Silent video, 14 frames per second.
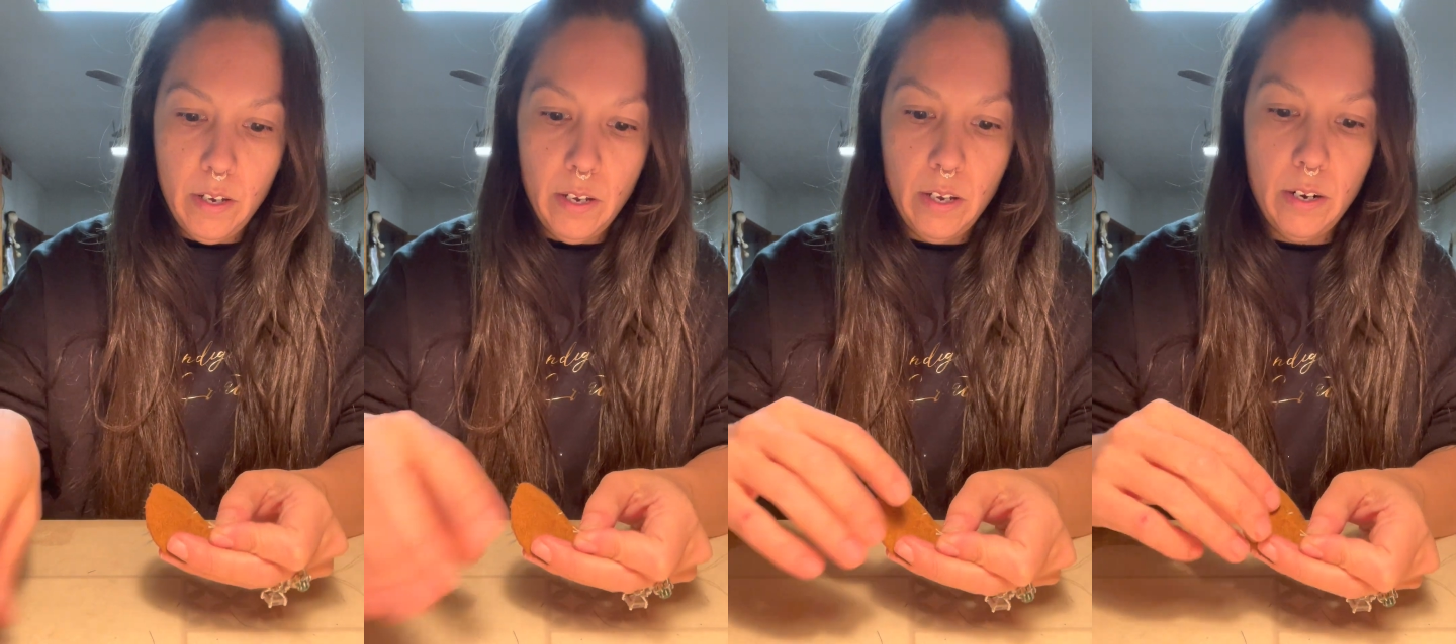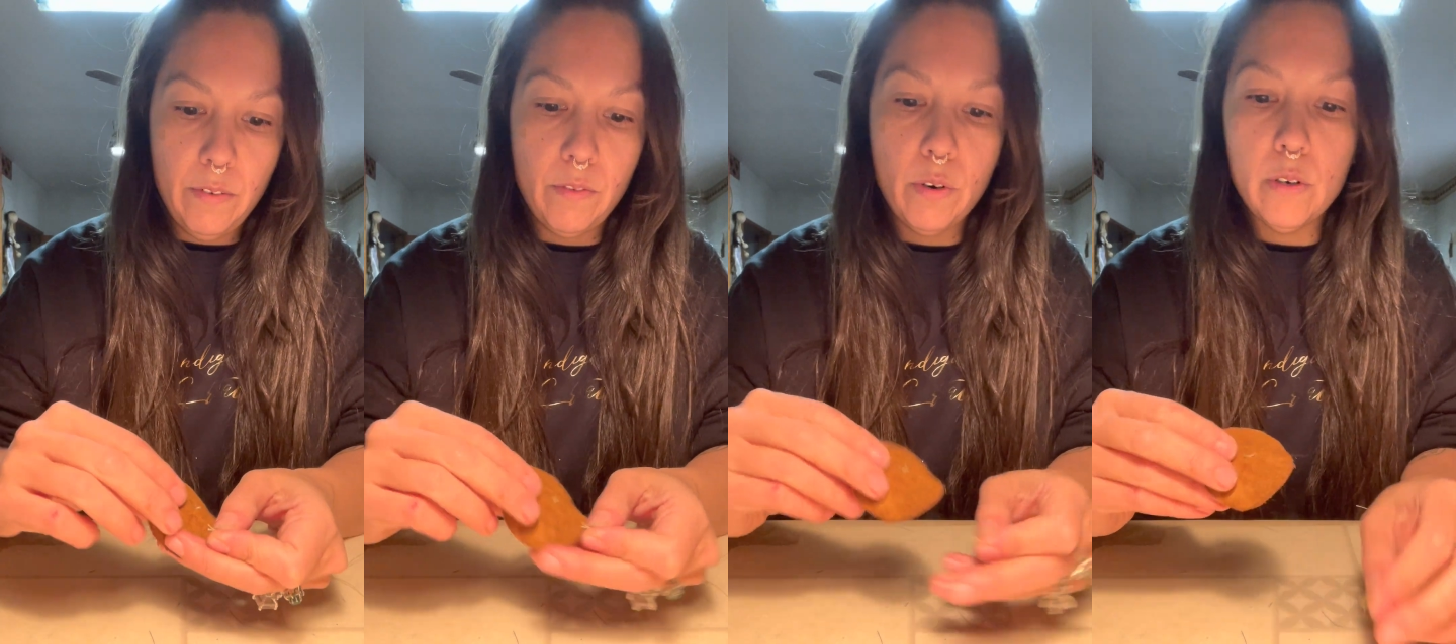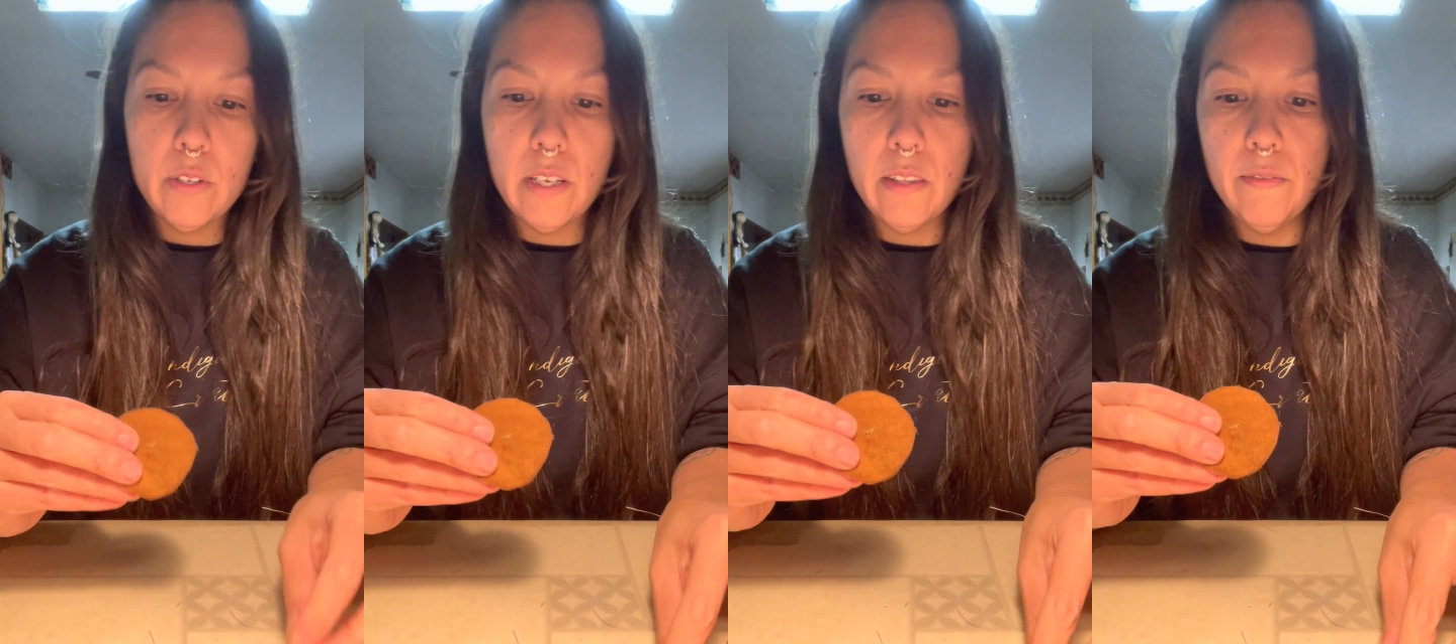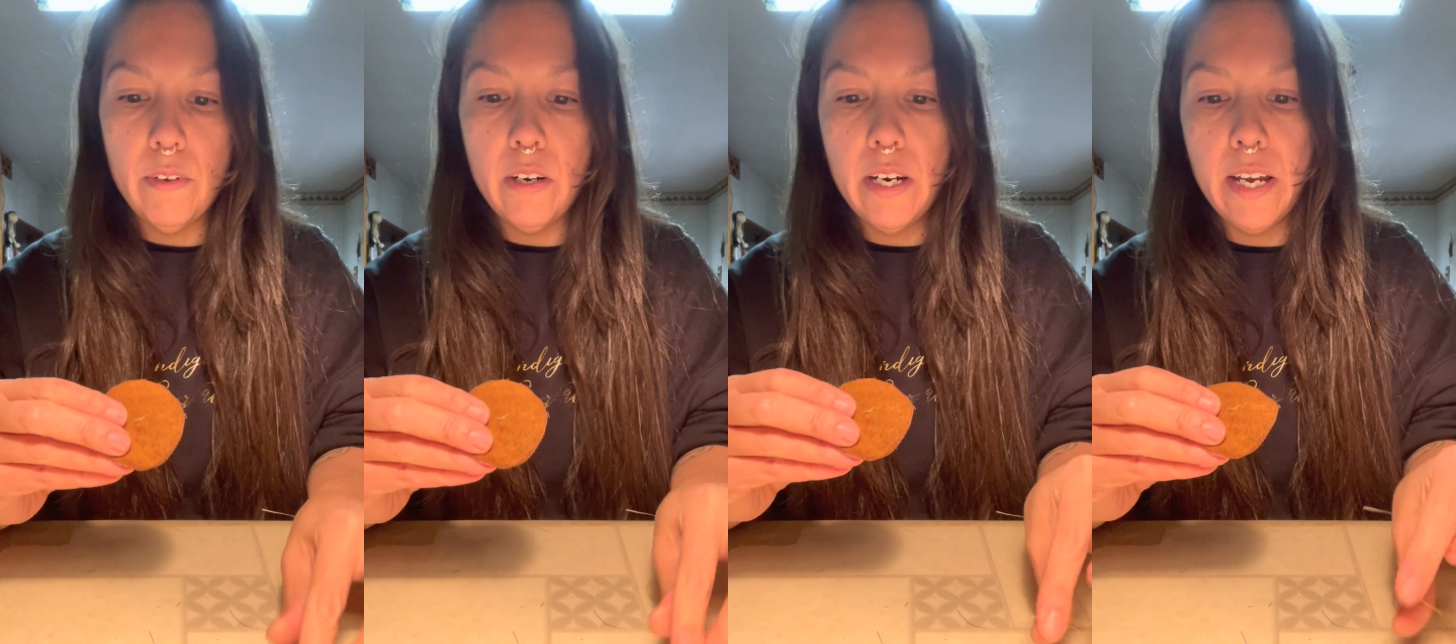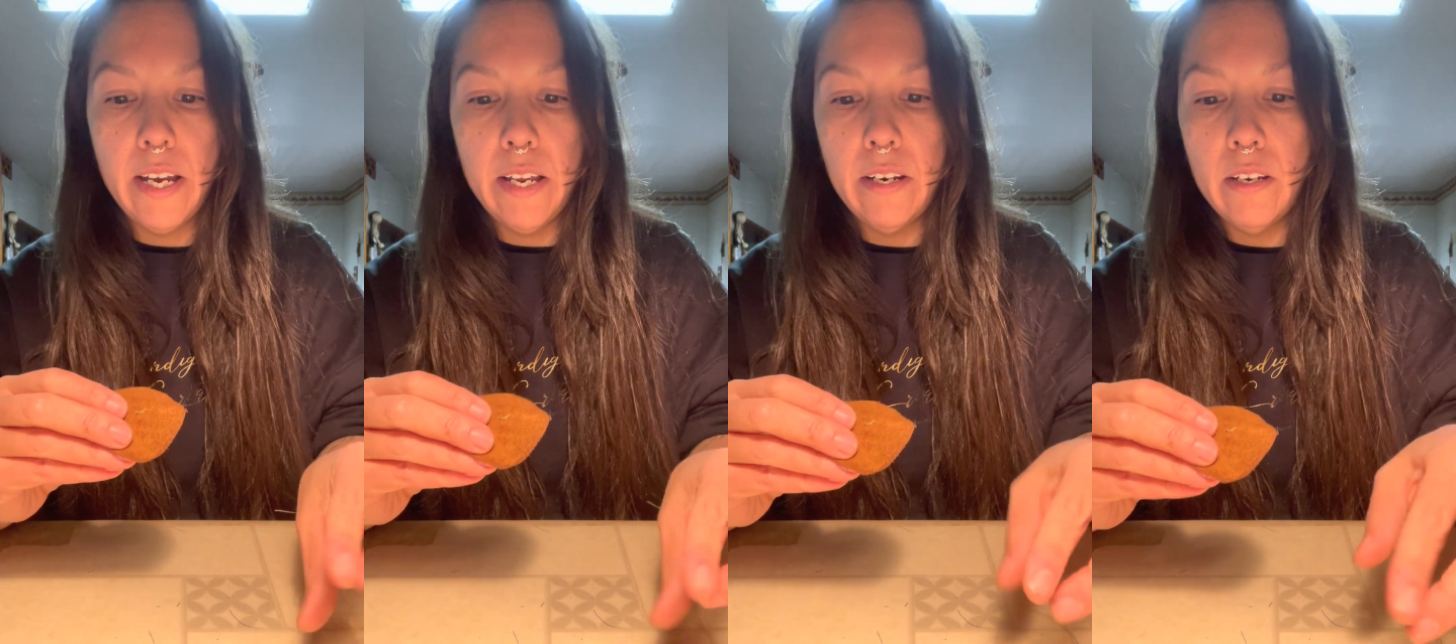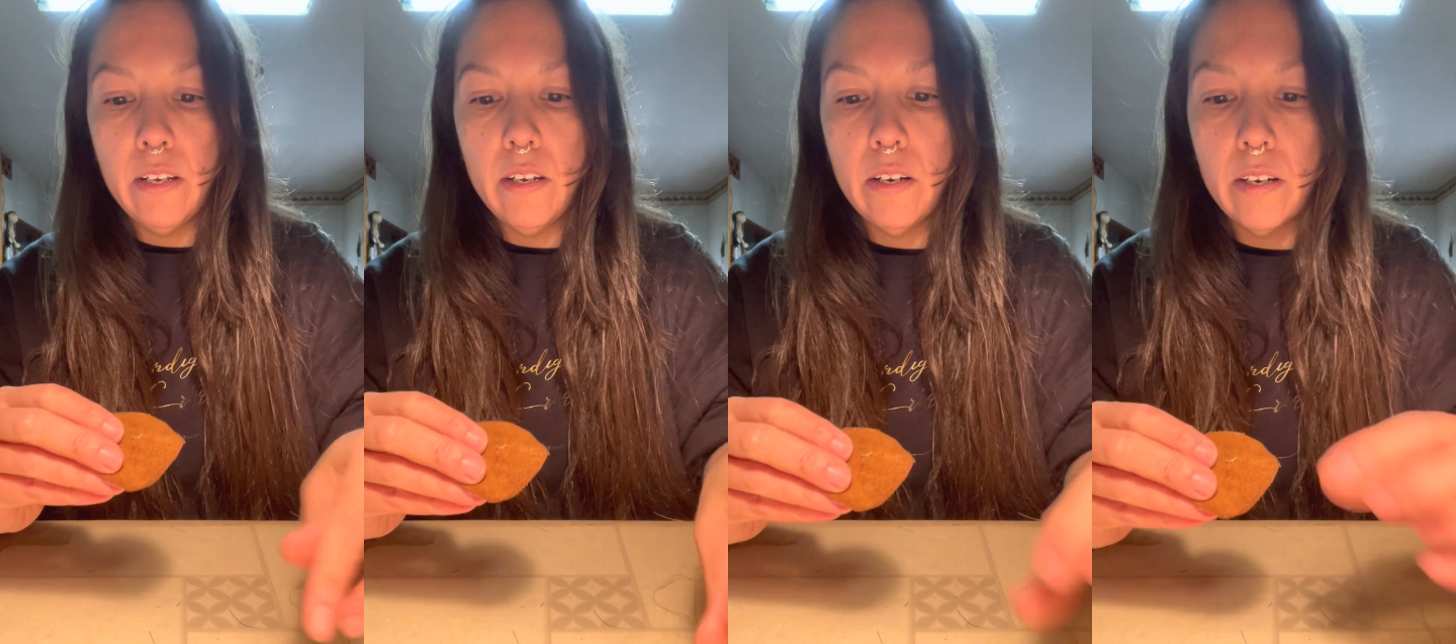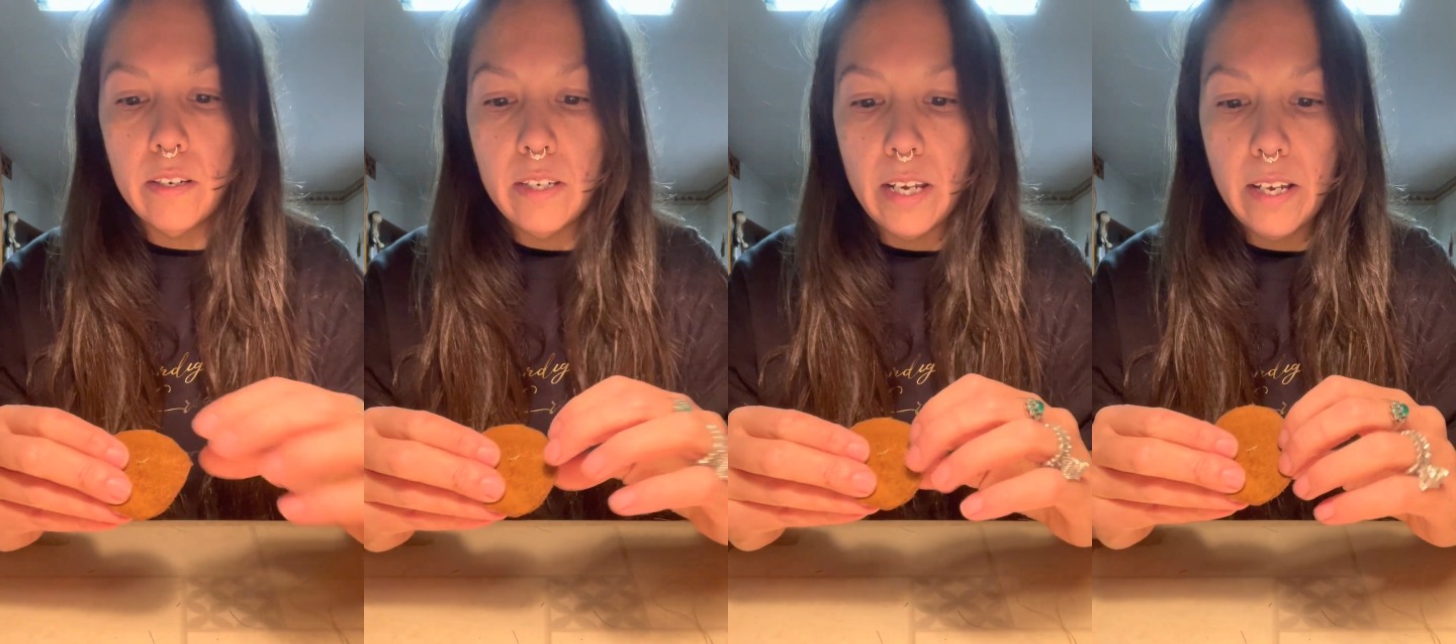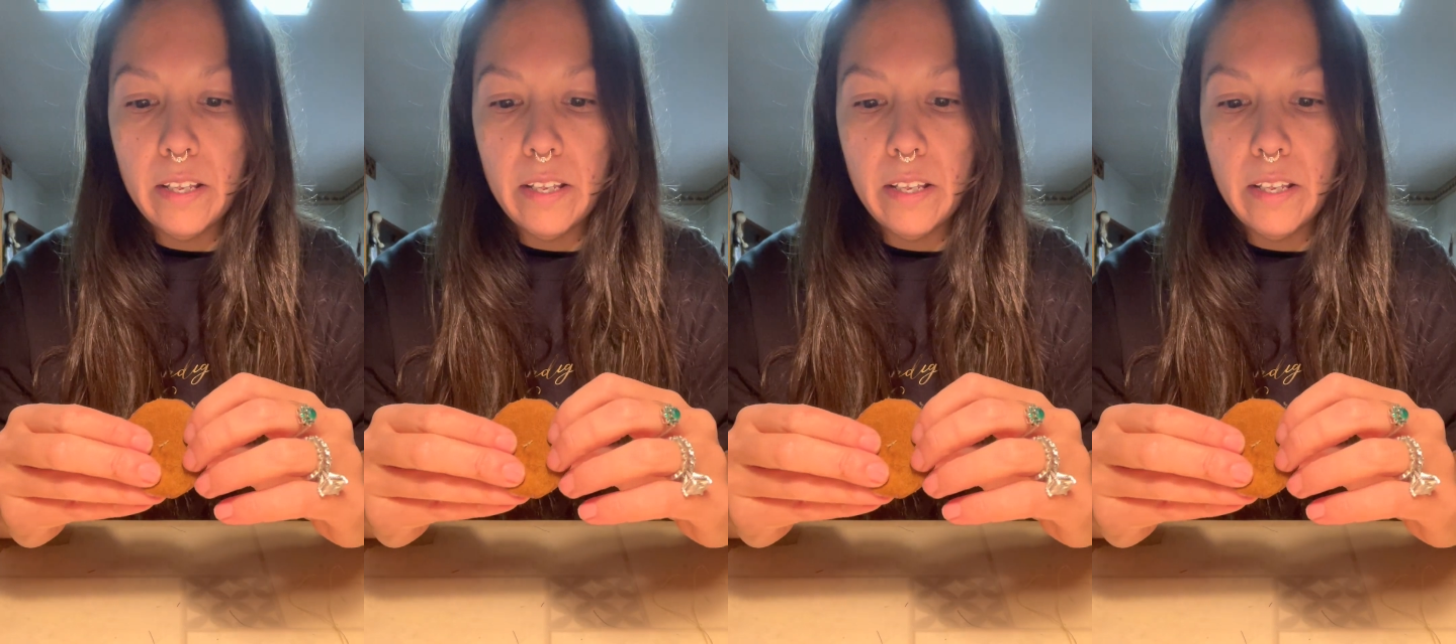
And of course at the very end, you're going to take a